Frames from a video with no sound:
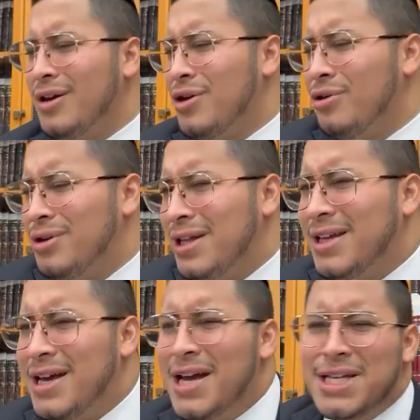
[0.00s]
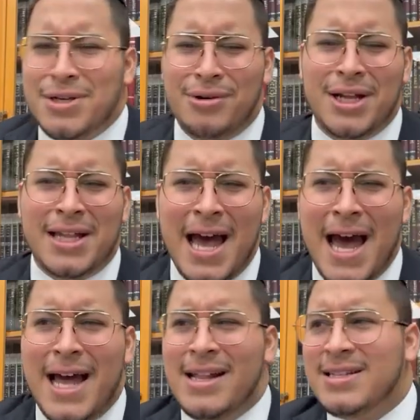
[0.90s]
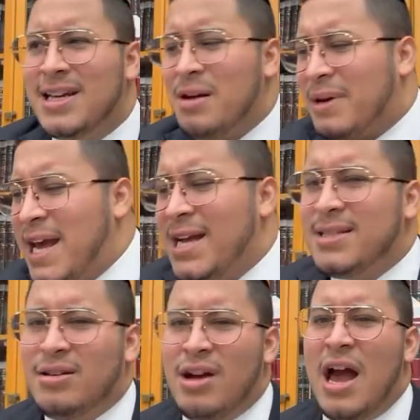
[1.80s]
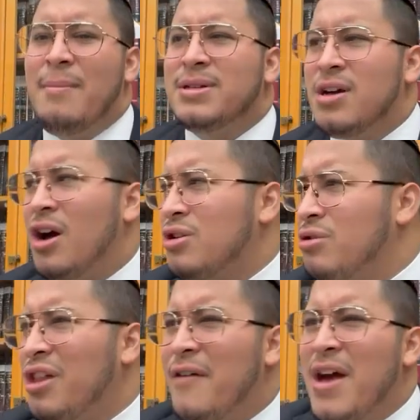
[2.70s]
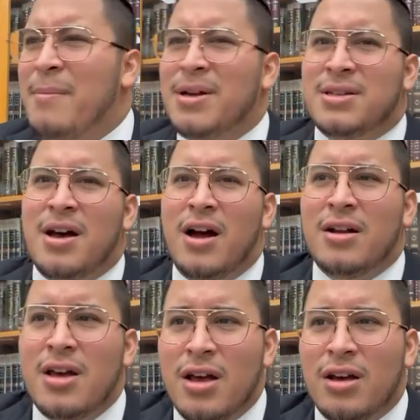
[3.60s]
you don't need this, you don't need that, that's it, I'm canceling your Amazon, you love Amazon,